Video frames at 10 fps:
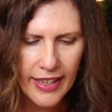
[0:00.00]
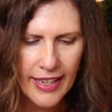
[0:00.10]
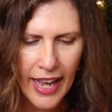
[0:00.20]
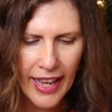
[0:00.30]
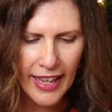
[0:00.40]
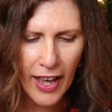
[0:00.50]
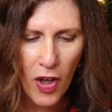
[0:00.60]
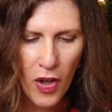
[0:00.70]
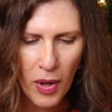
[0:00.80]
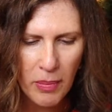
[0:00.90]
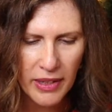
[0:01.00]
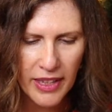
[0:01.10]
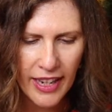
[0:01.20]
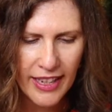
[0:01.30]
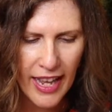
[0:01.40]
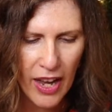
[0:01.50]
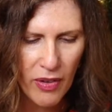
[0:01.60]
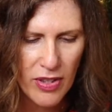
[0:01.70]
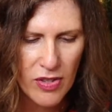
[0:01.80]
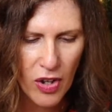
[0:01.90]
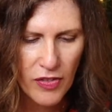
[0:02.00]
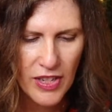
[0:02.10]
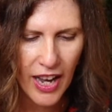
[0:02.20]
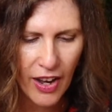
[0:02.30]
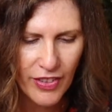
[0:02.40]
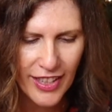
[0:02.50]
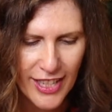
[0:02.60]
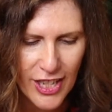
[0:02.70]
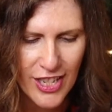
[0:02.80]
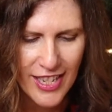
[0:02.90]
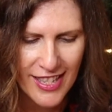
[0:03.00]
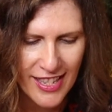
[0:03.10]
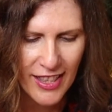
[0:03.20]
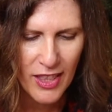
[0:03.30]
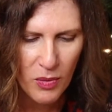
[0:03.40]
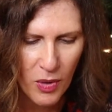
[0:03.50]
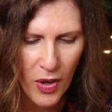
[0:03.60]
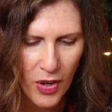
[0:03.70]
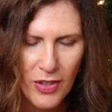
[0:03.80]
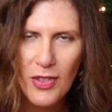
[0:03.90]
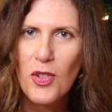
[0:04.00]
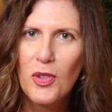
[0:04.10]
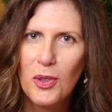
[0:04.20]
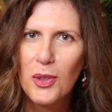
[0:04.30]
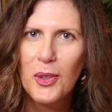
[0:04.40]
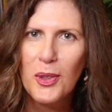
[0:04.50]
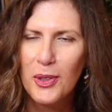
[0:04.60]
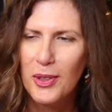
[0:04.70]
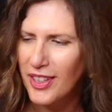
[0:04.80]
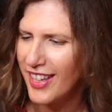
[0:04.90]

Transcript: nay, a Herbert, and now a soft cover edition is in the works. Drool.